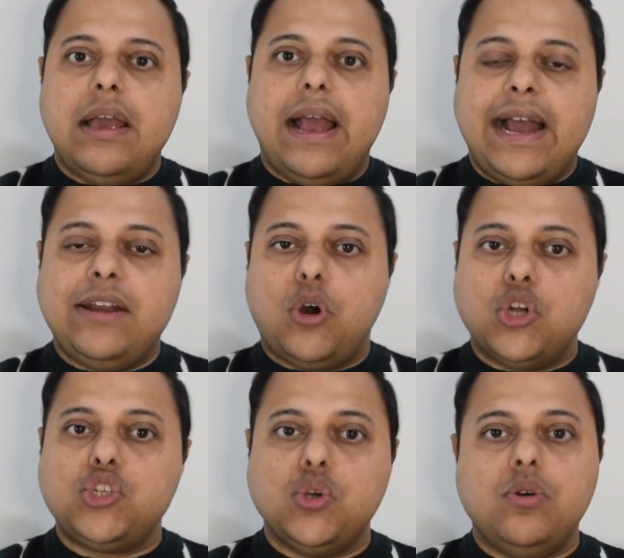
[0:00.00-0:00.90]
and
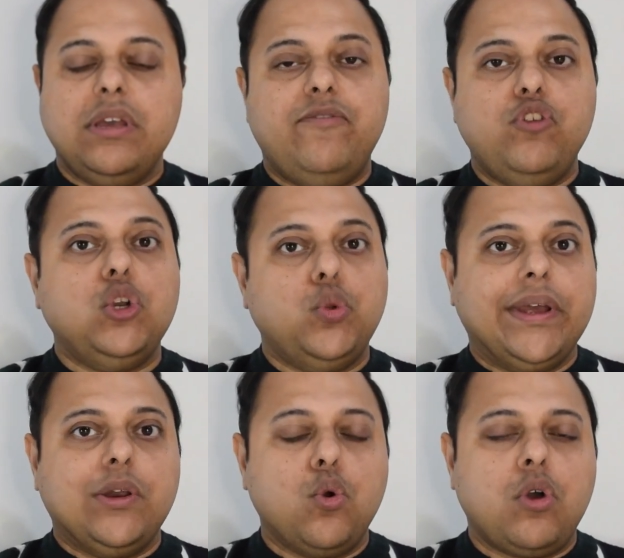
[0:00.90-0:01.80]
also if you're doing
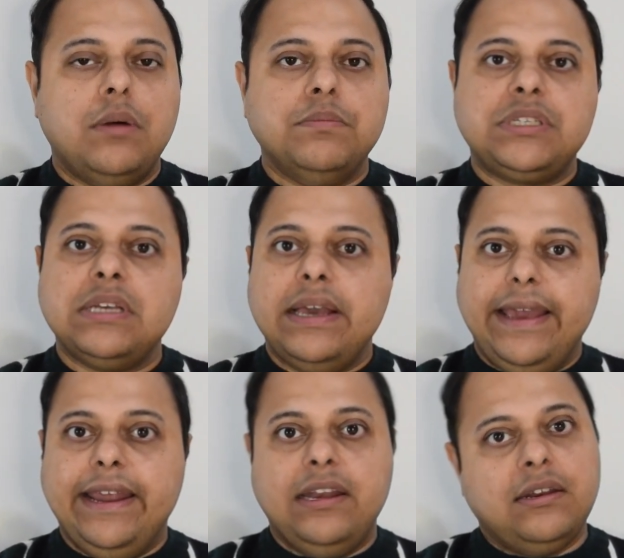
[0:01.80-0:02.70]
locums
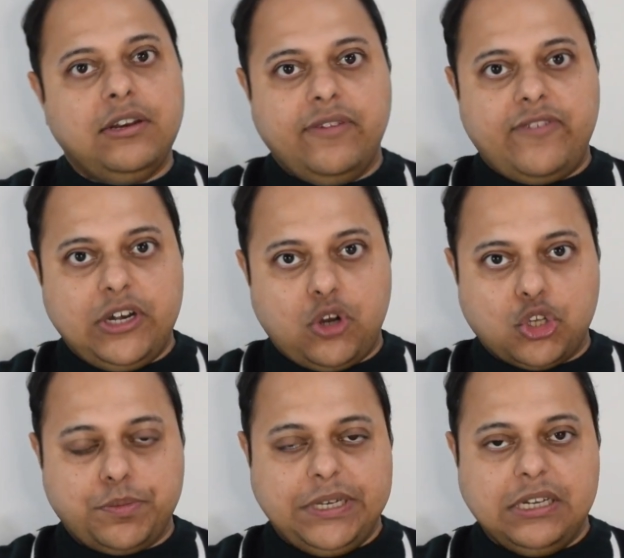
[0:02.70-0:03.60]
in different
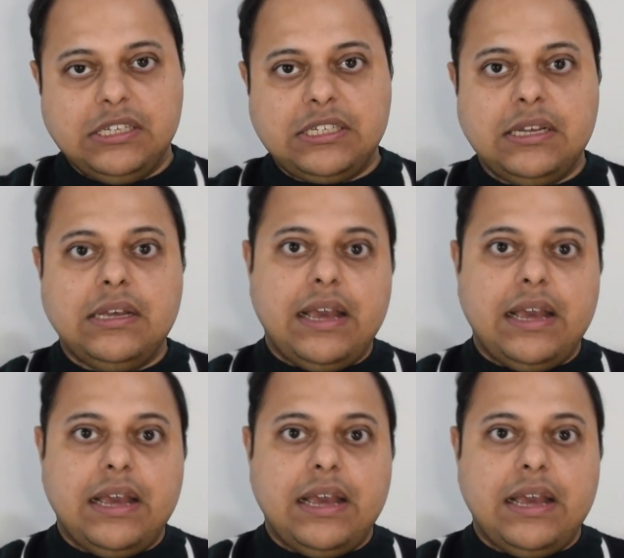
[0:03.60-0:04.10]
hospitals